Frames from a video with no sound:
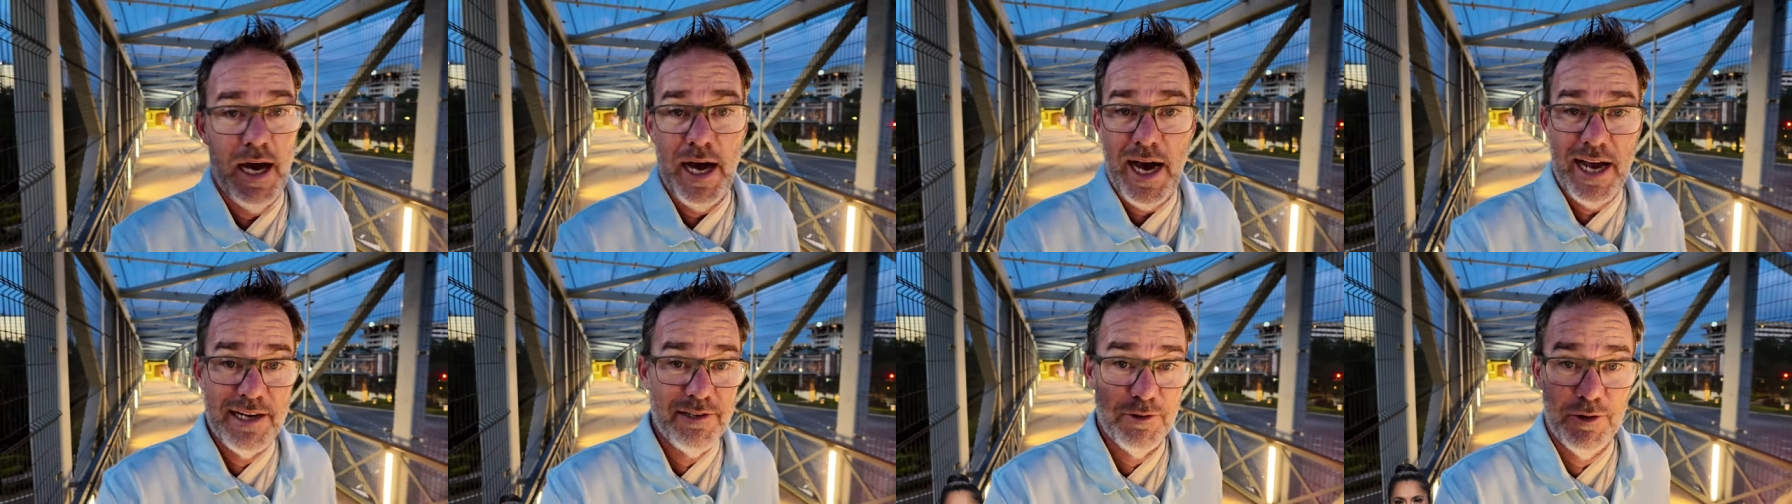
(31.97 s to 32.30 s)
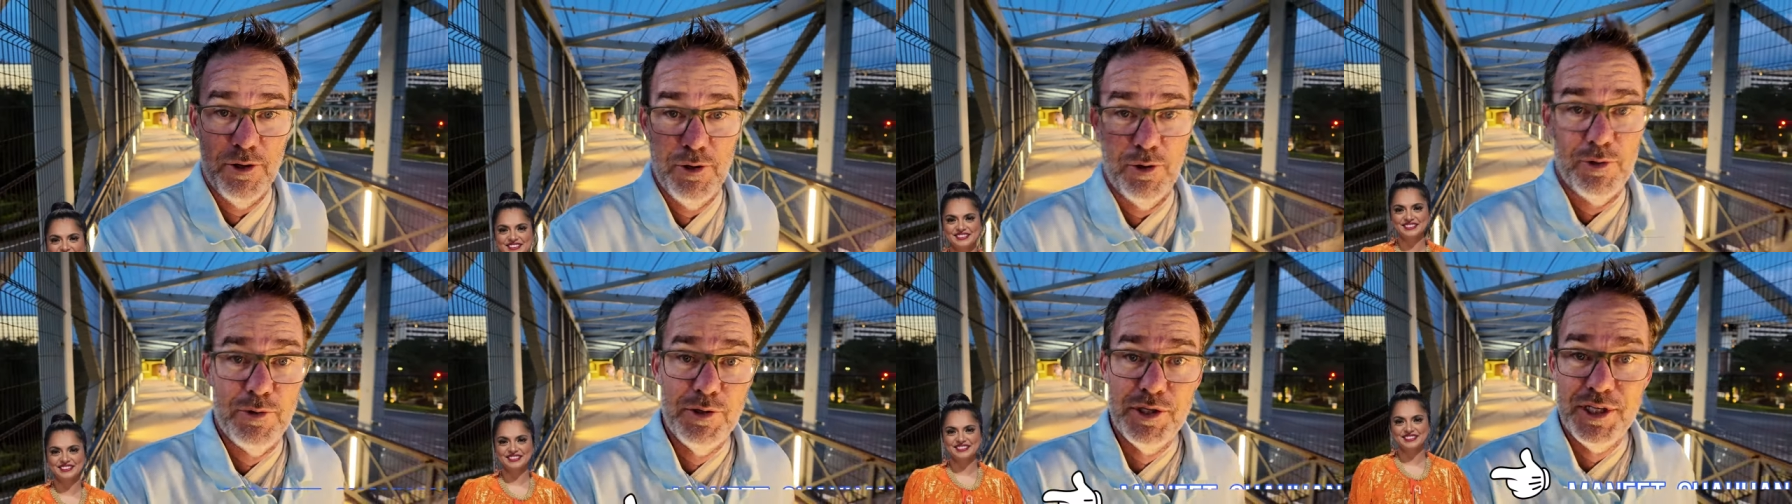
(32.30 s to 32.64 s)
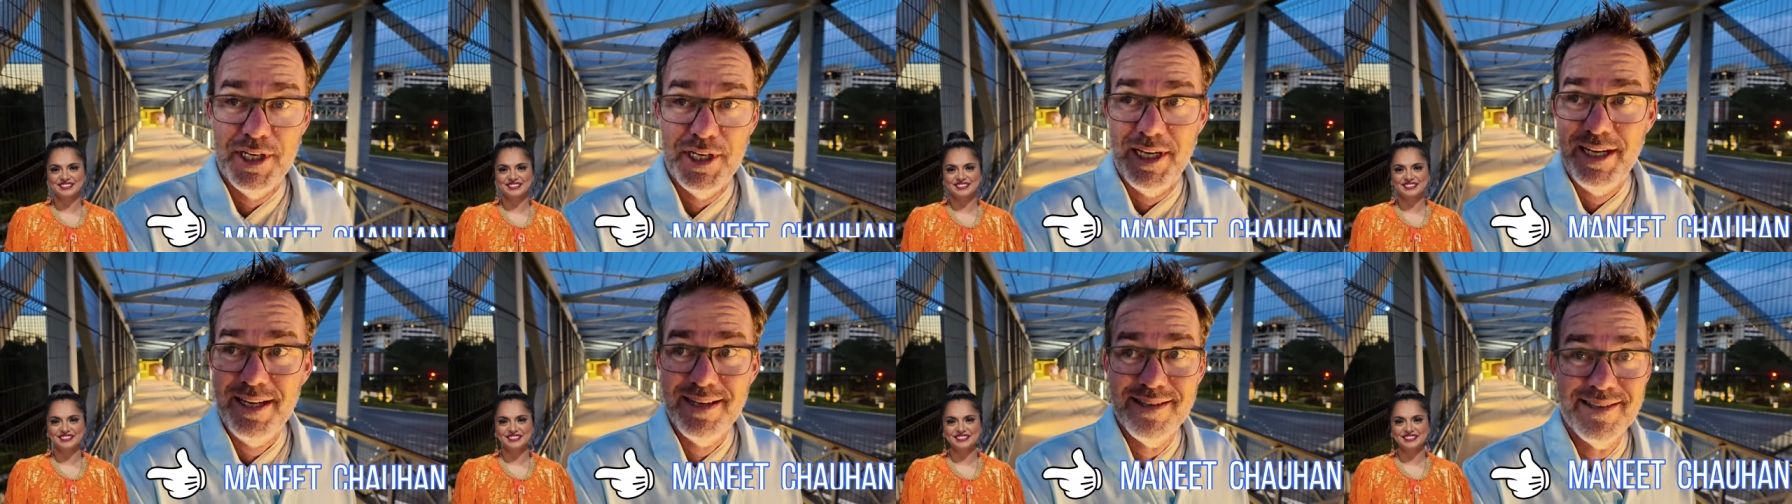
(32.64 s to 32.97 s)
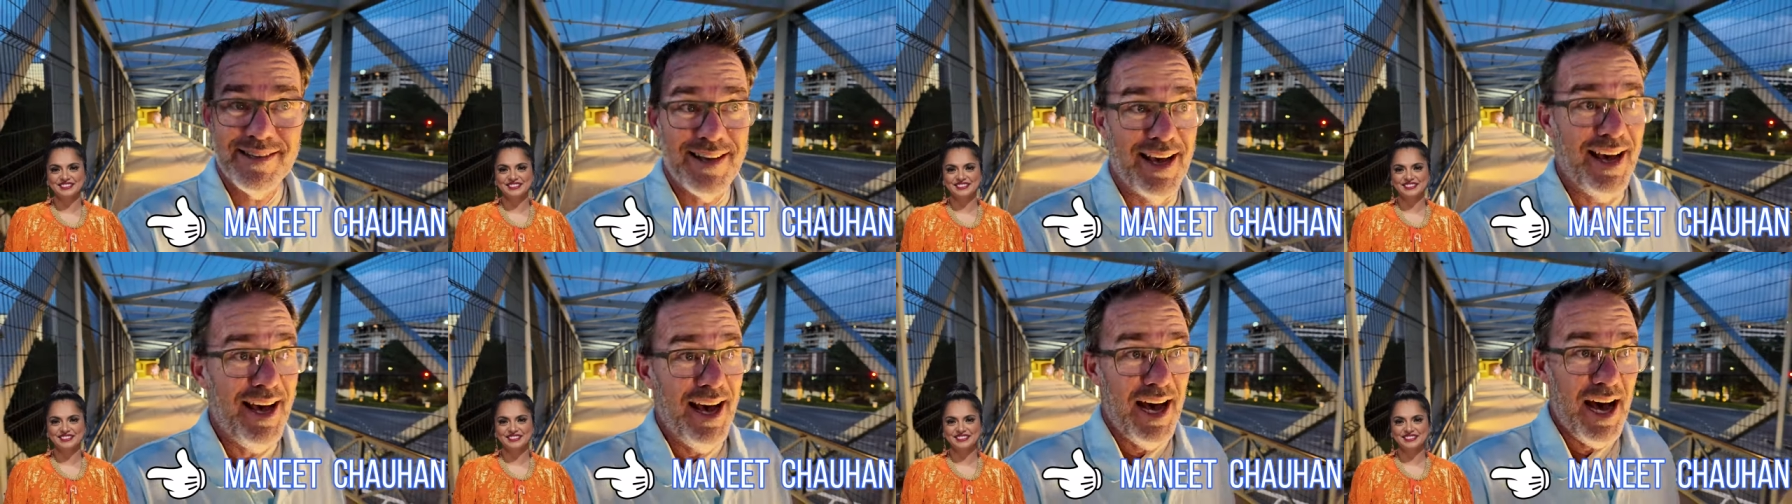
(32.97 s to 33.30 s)
I don't know who she
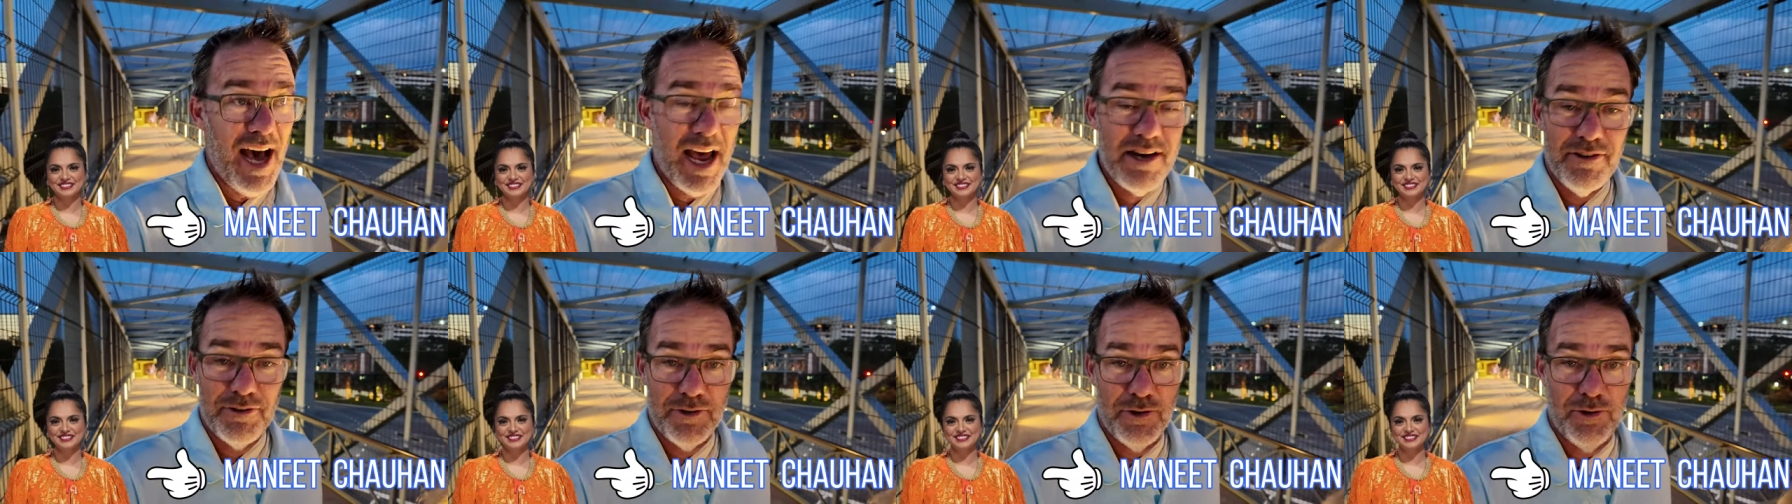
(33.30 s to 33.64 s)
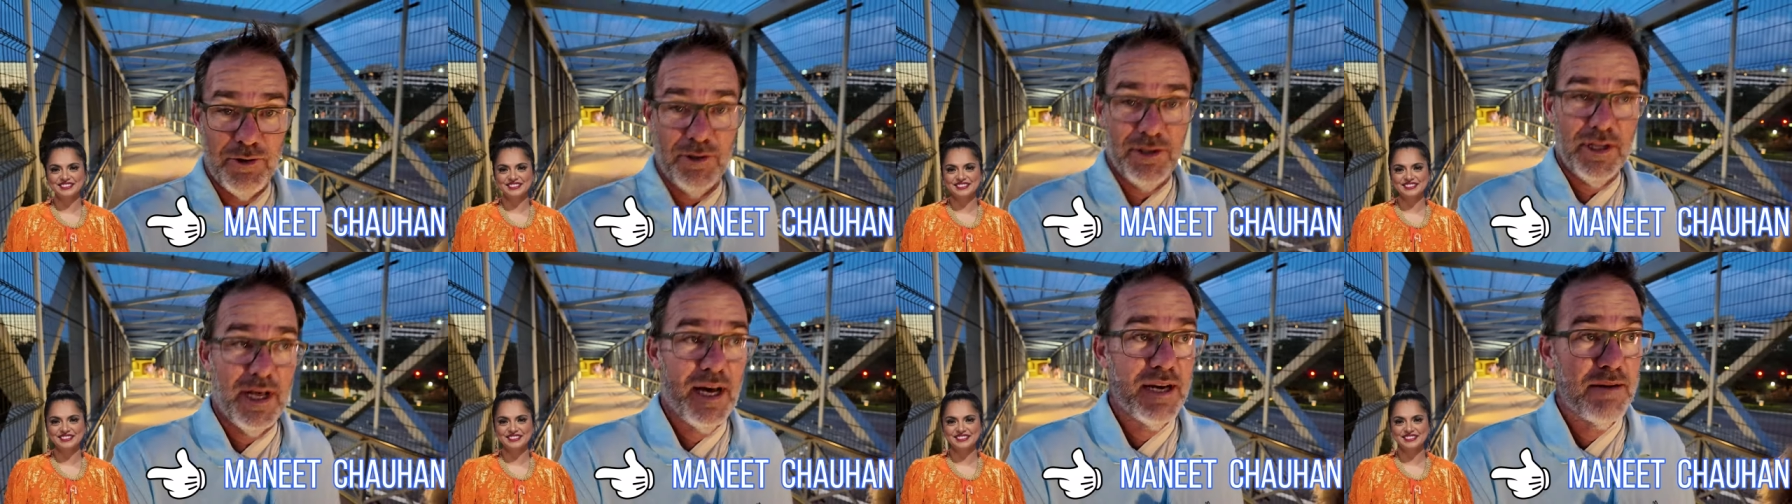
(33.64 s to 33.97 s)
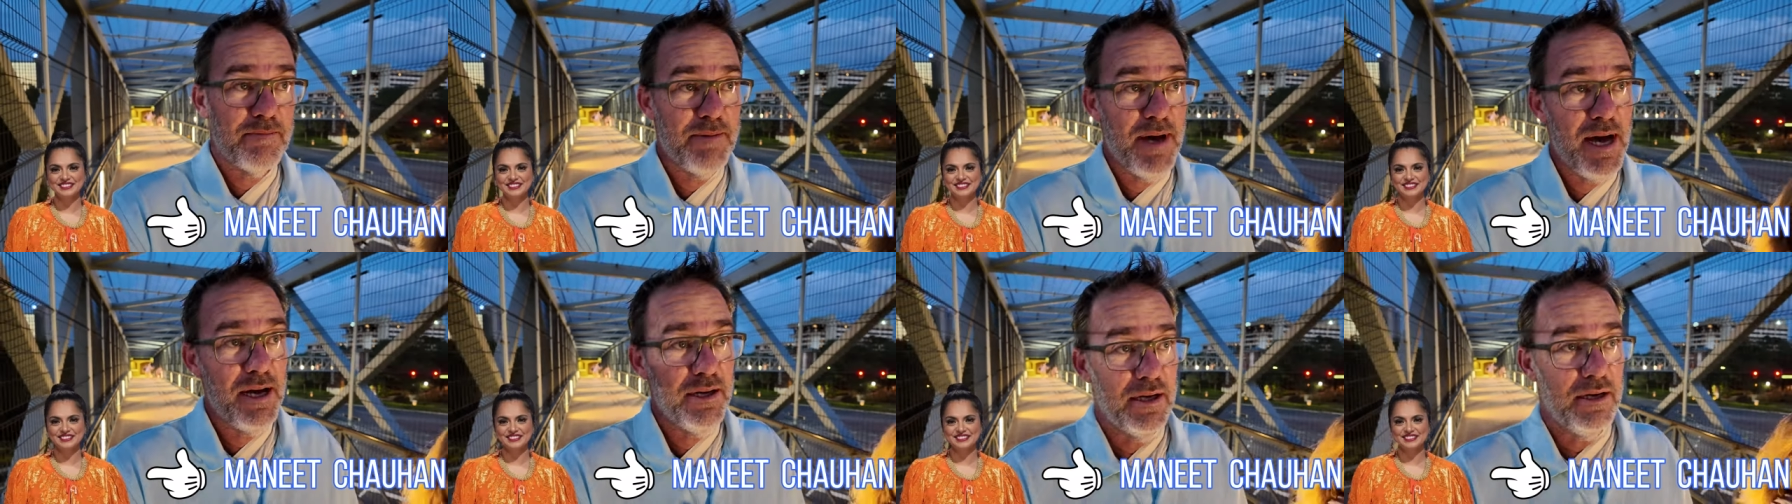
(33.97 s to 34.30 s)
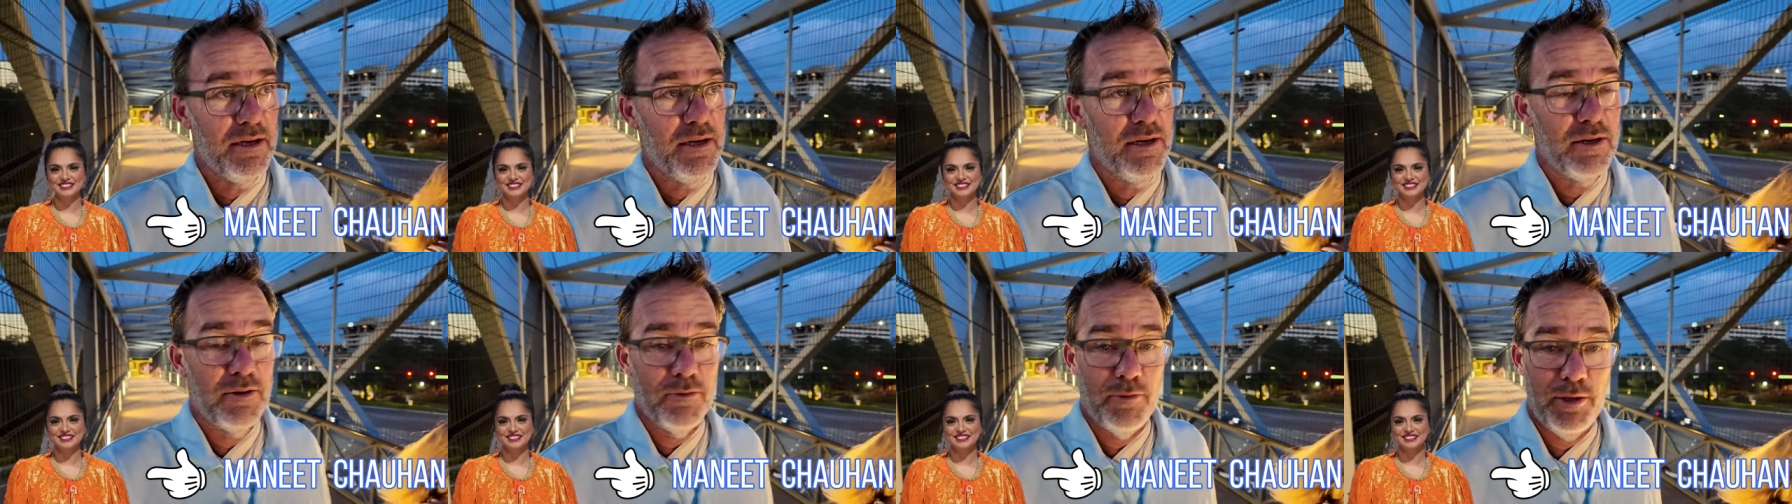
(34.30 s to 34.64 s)
is. I don't know a lot about
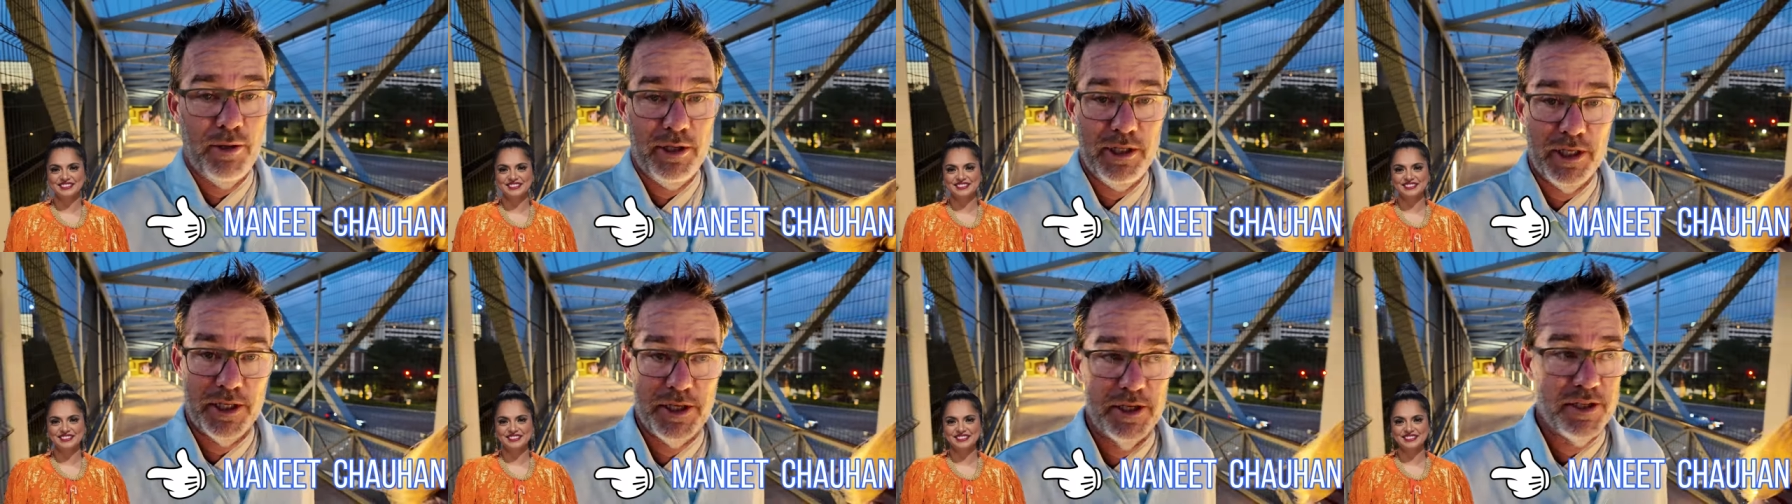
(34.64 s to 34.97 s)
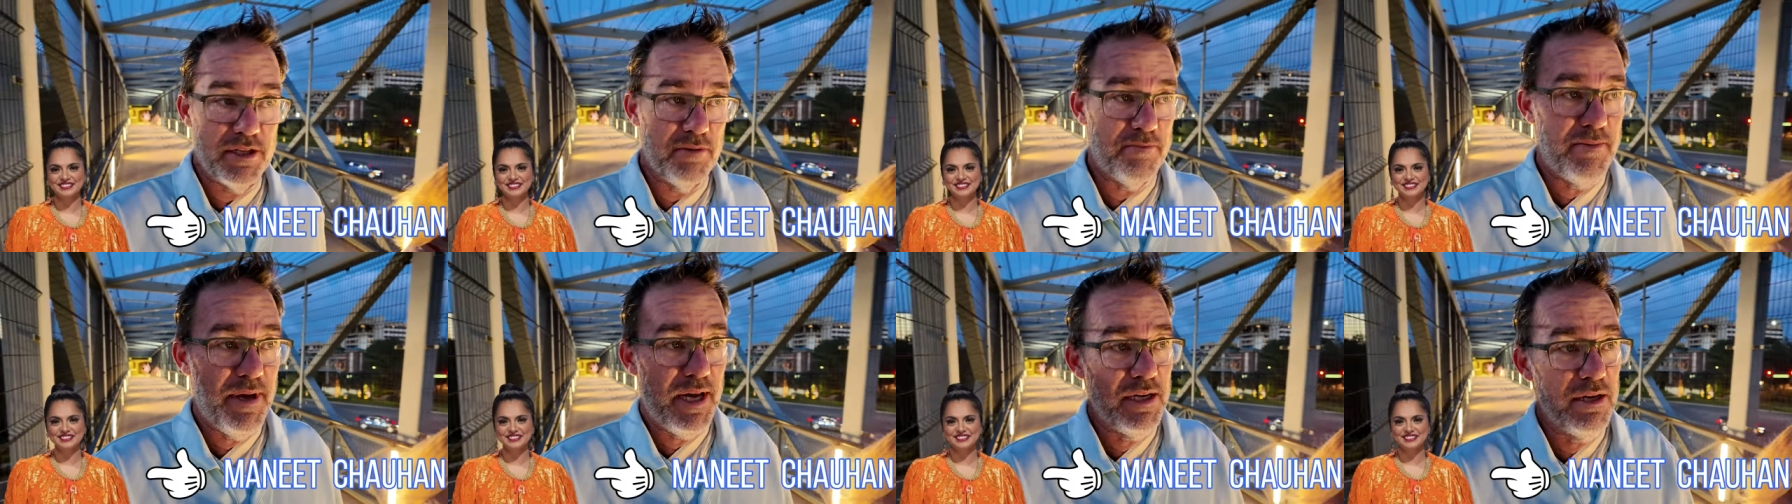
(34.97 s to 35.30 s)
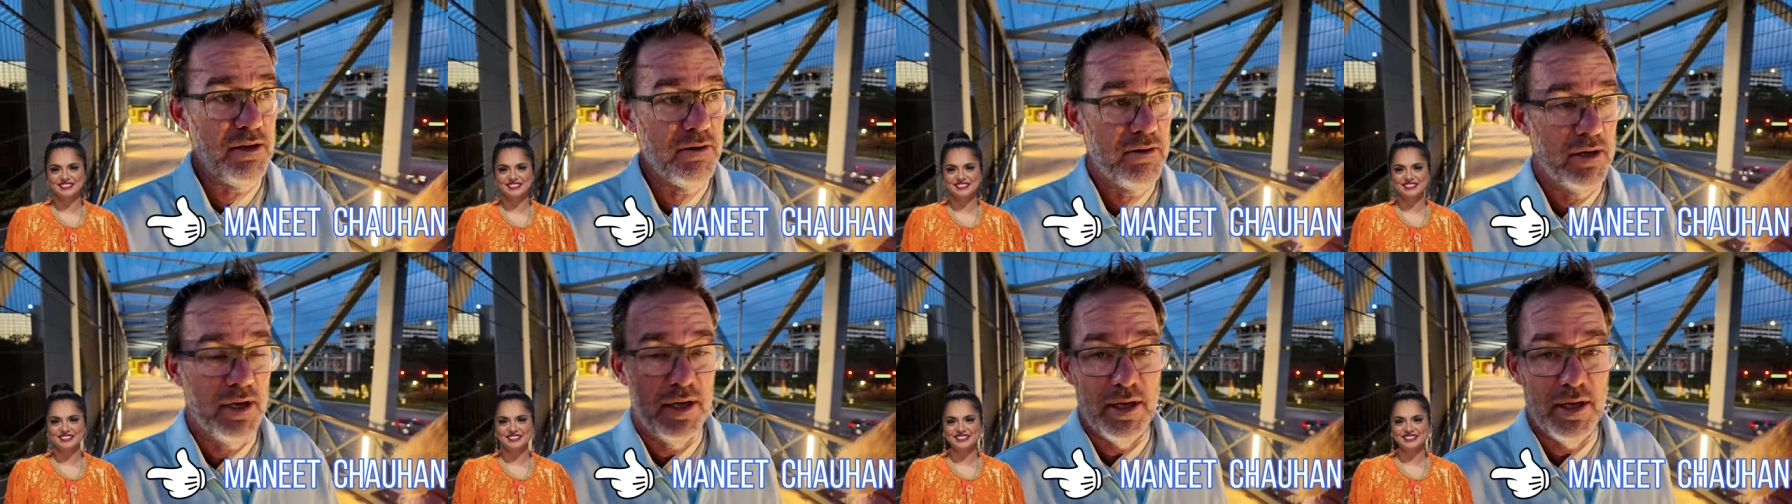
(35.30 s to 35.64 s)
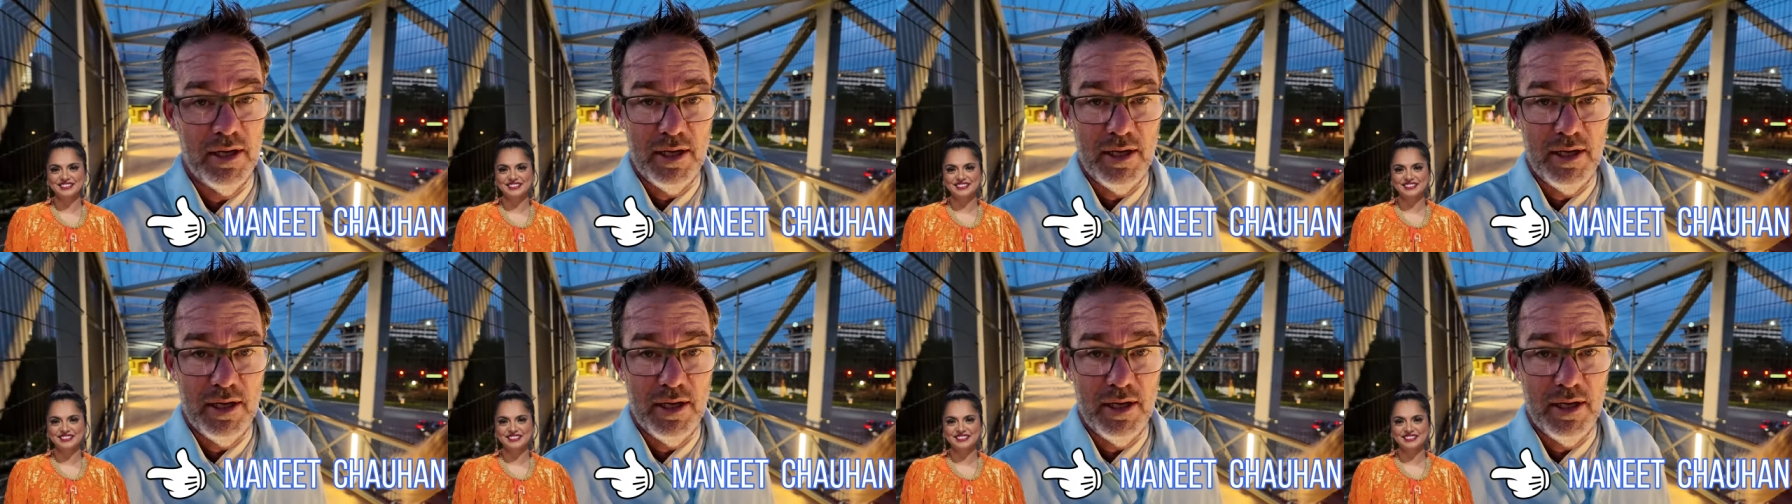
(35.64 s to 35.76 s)
it. We looked at the menu.